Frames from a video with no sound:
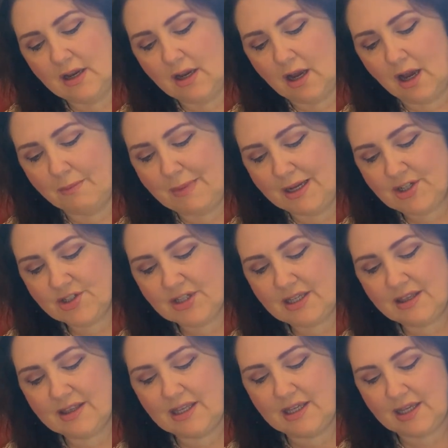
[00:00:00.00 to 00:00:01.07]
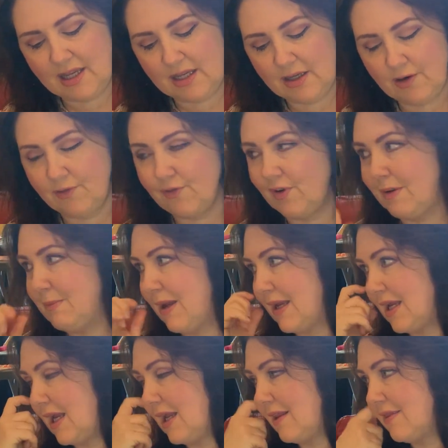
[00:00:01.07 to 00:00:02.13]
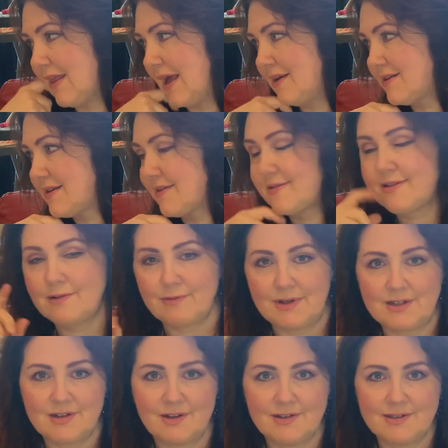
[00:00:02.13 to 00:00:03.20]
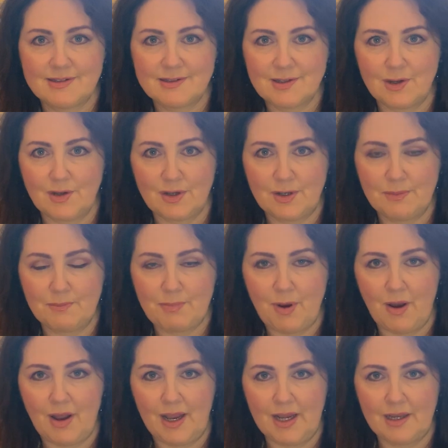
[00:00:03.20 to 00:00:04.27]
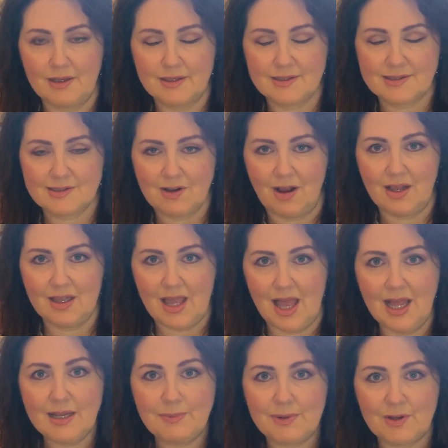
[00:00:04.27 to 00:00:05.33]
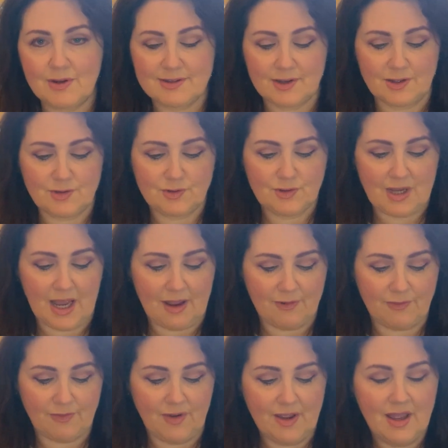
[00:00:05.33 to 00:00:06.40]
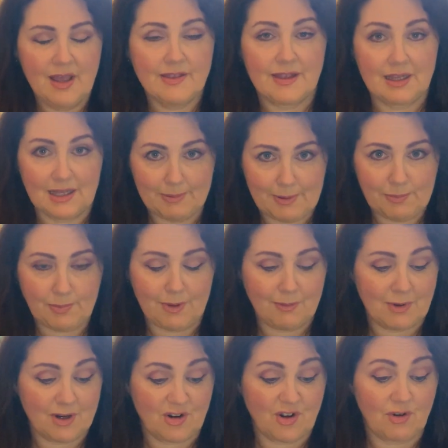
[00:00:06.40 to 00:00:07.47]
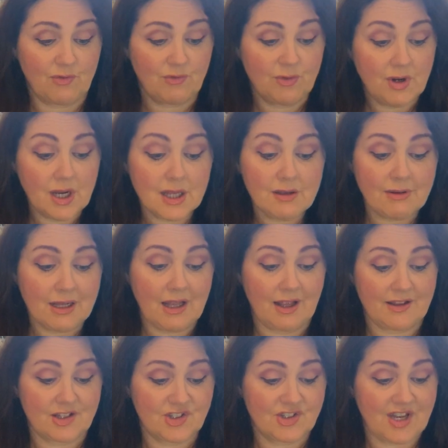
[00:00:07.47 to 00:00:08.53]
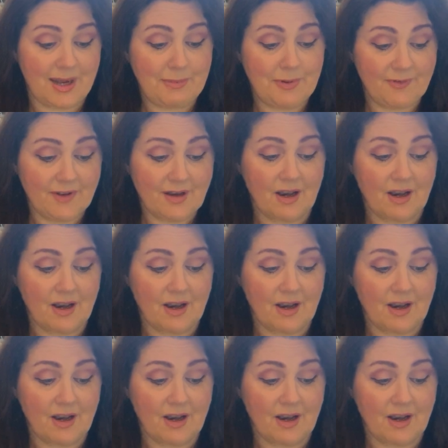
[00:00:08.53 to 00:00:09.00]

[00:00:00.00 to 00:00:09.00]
I'm actually thinking of remaking that Sorrento skirt by Style Life because I do have the leopard print one and I really, really like the shape of it. I